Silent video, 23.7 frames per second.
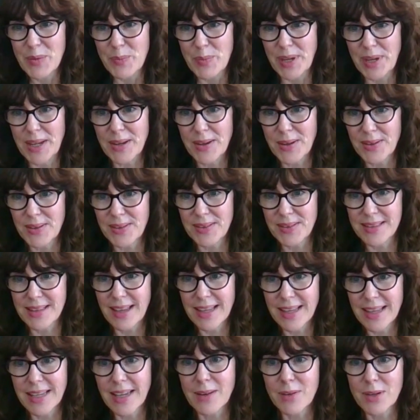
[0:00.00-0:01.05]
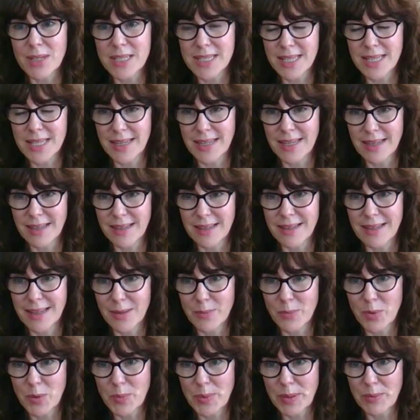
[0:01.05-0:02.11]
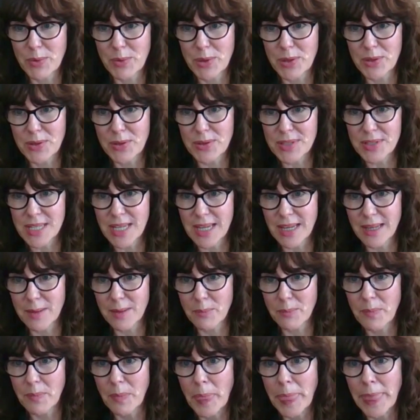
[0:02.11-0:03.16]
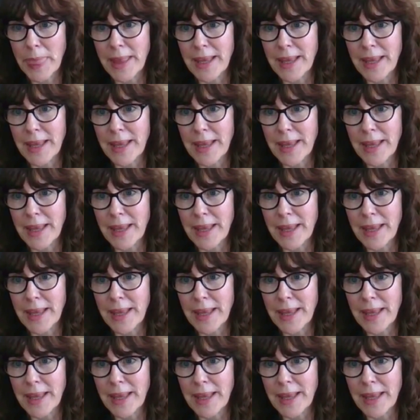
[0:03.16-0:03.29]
because I guarantee it will be worth your time,